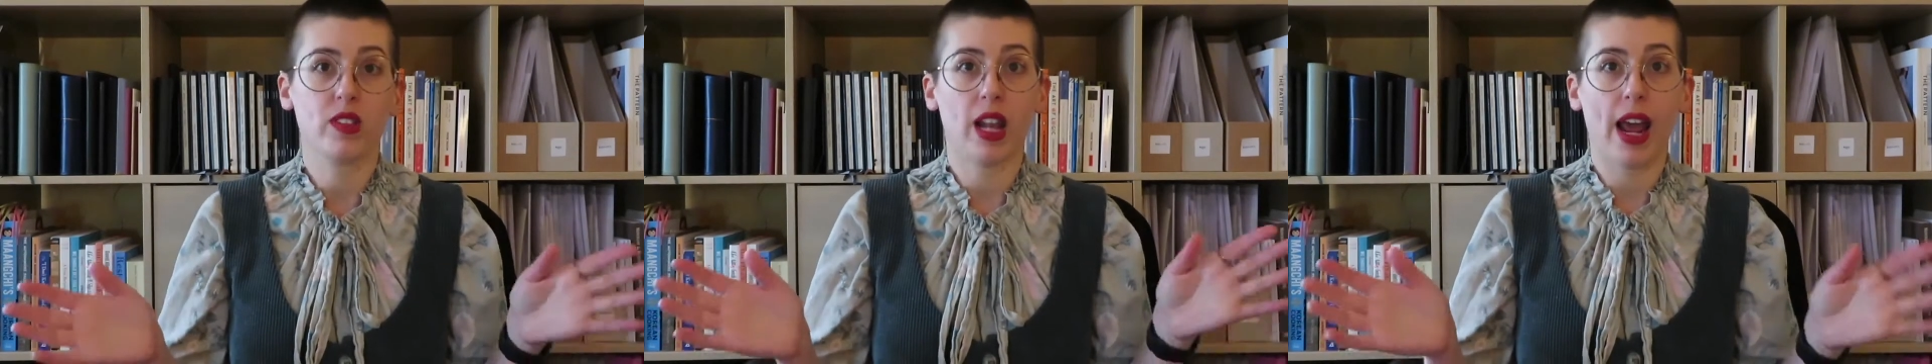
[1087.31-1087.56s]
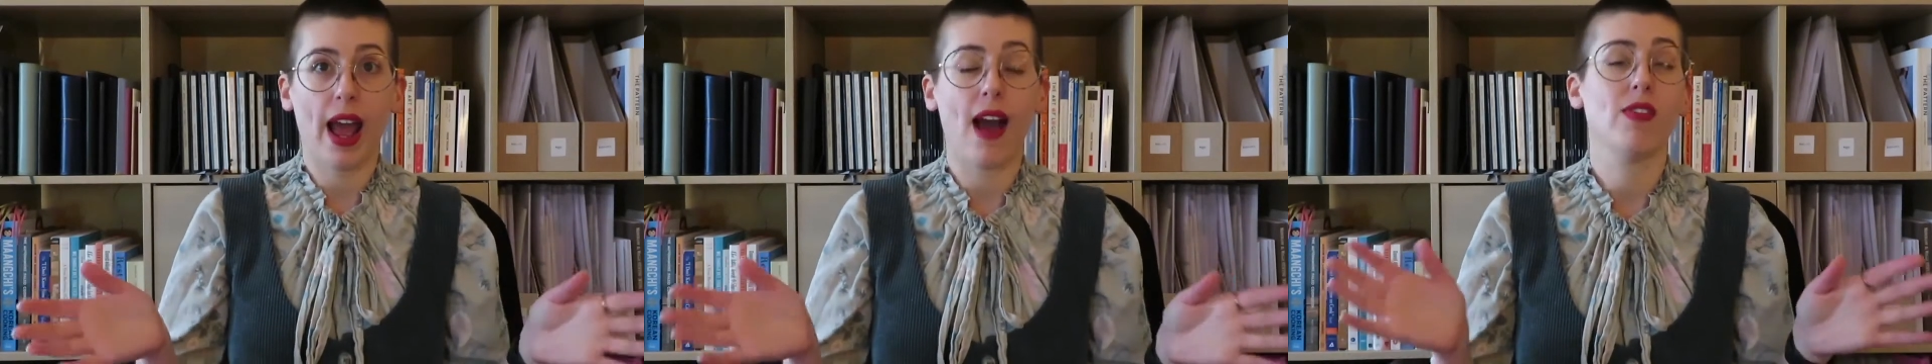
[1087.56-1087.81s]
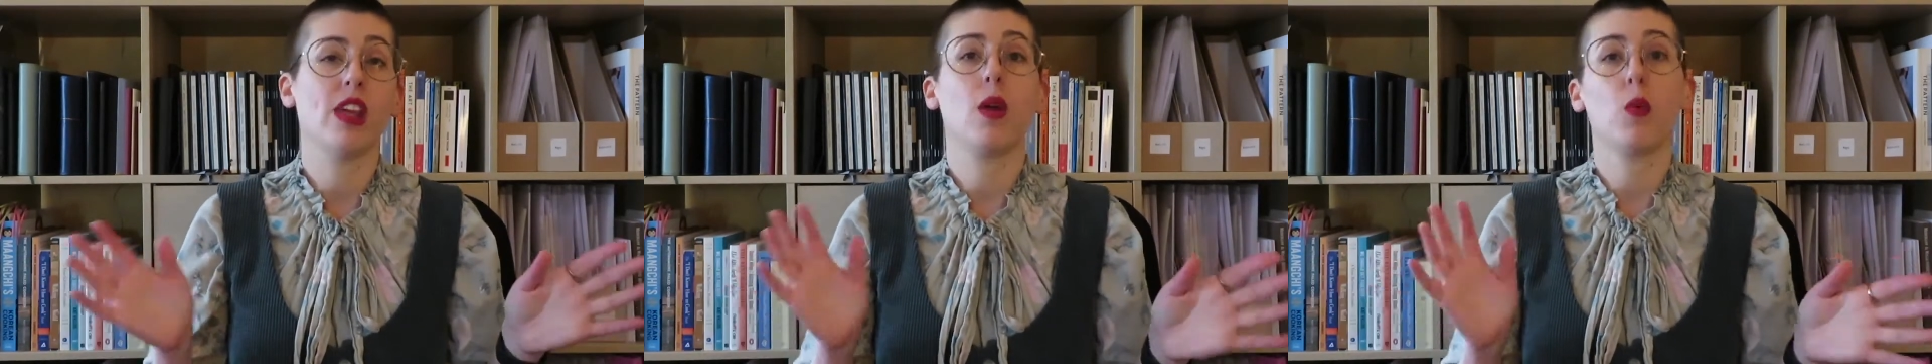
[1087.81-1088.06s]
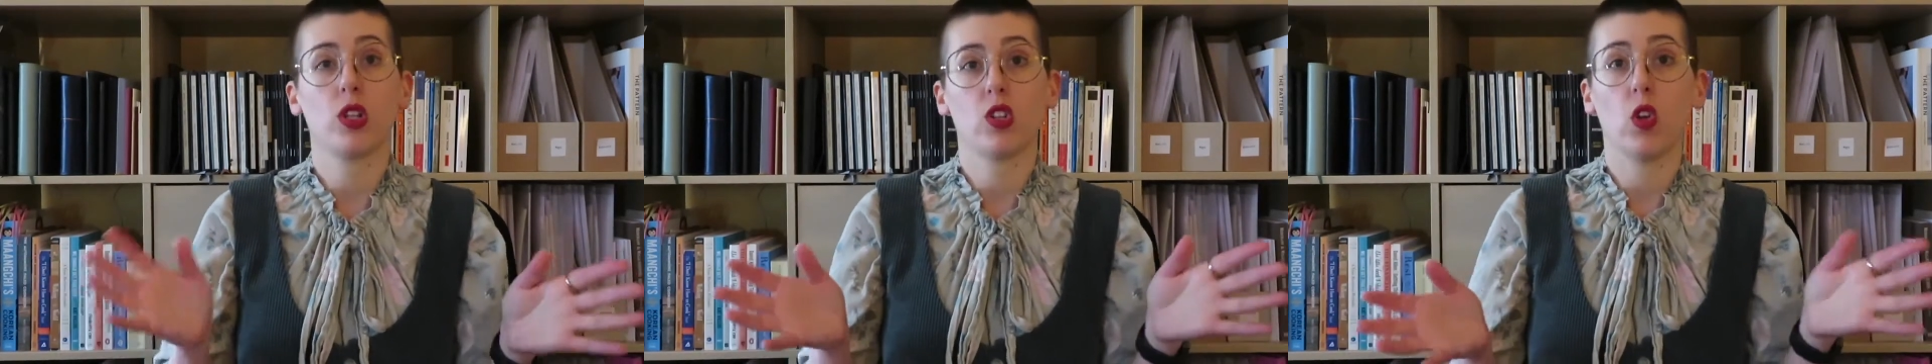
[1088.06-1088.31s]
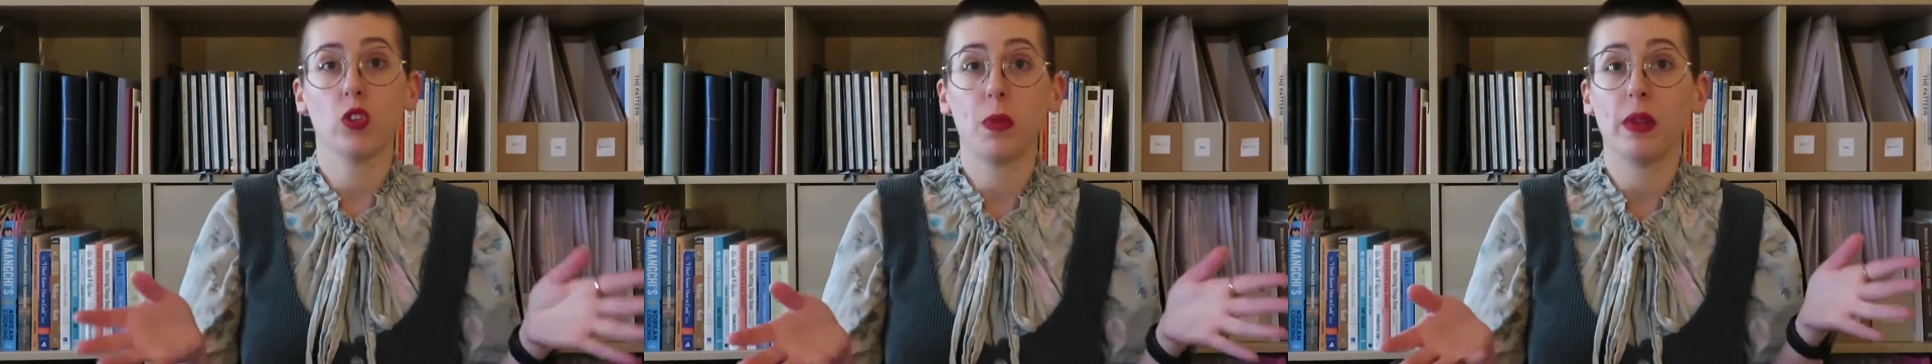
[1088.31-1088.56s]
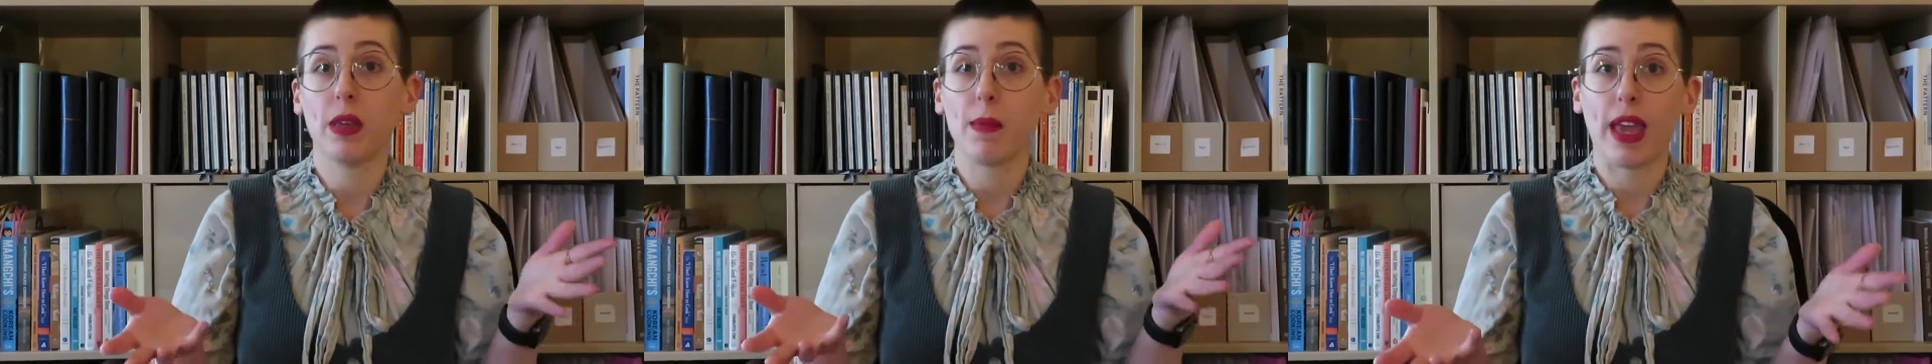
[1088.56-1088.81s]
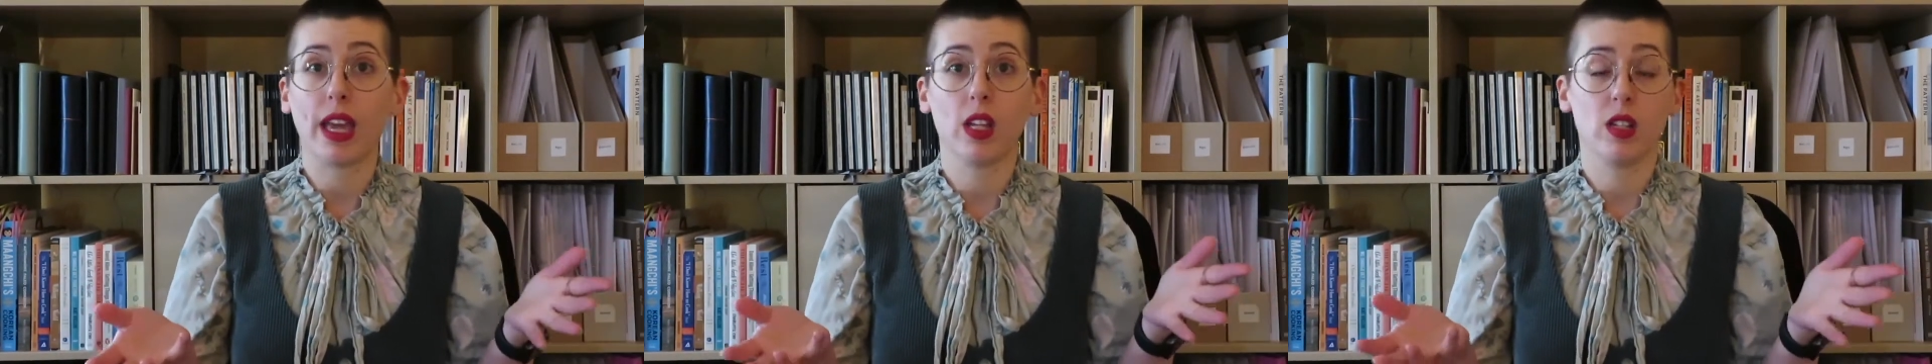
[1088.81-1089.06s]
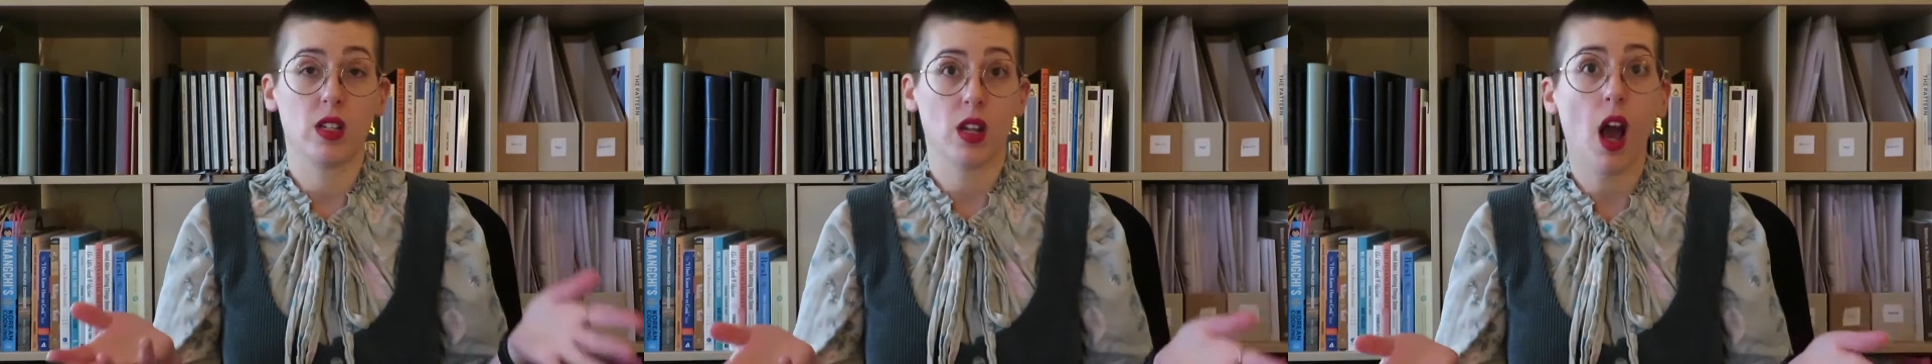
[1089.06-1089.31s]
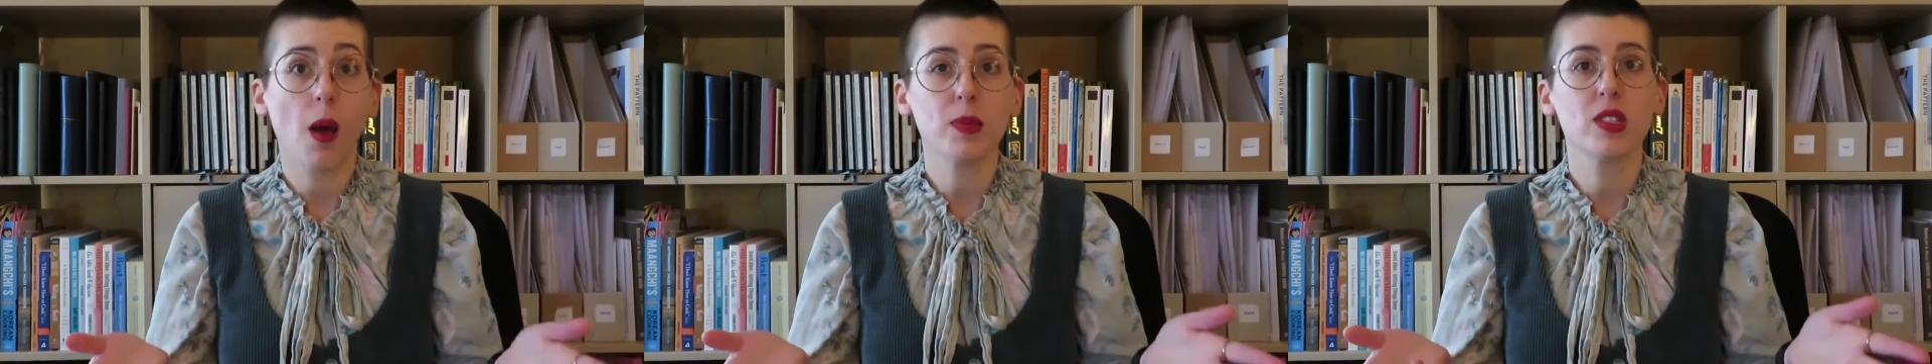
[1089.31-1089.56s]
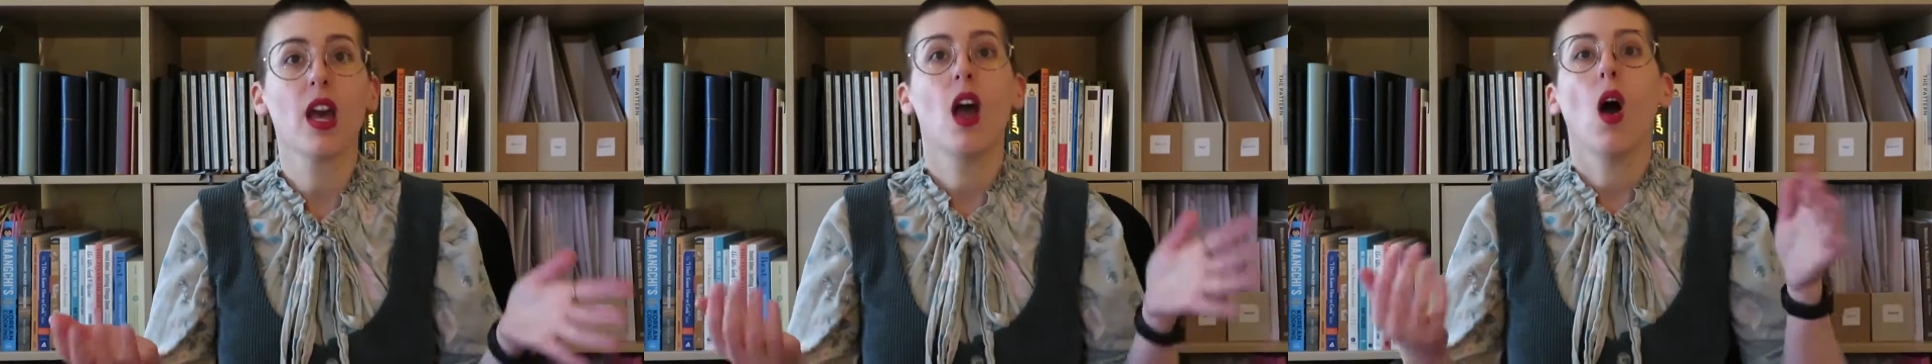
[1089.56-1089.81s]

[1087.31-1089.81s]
that I have that I want to ultimately make into tops,